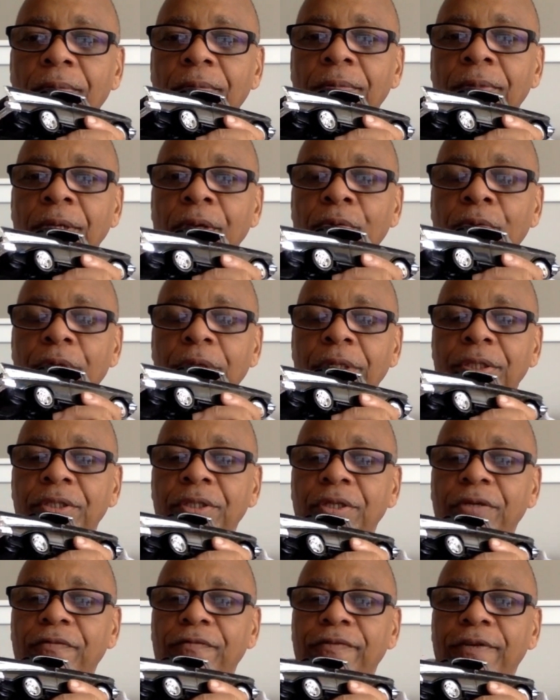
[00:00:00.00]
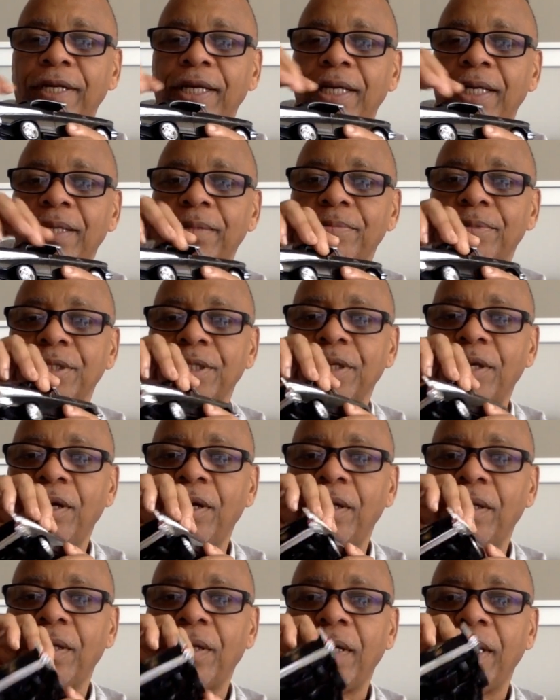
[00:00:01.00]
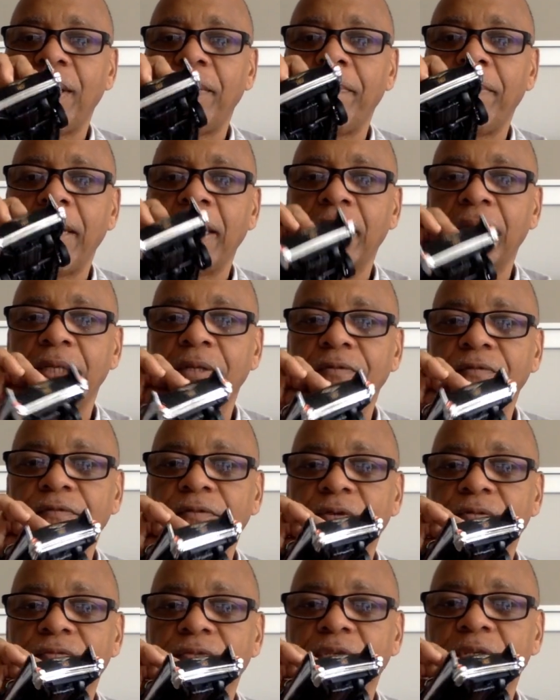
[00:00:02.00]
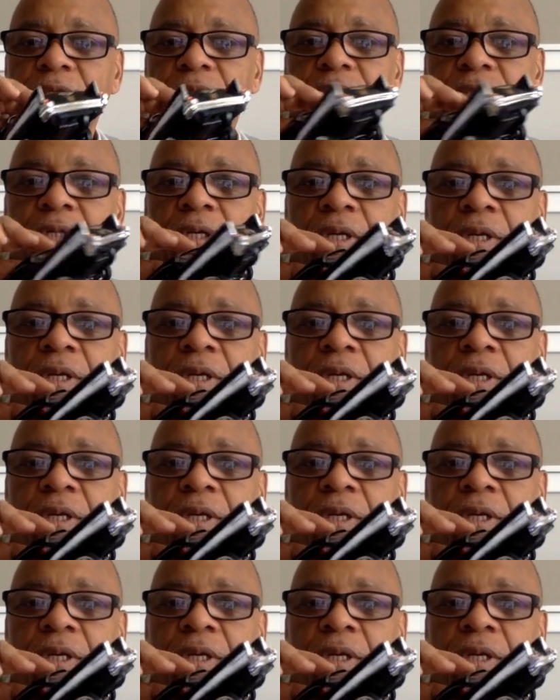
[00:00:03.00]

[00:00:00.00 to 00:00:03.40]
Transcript: they were into the flames and all of that back in the 50s.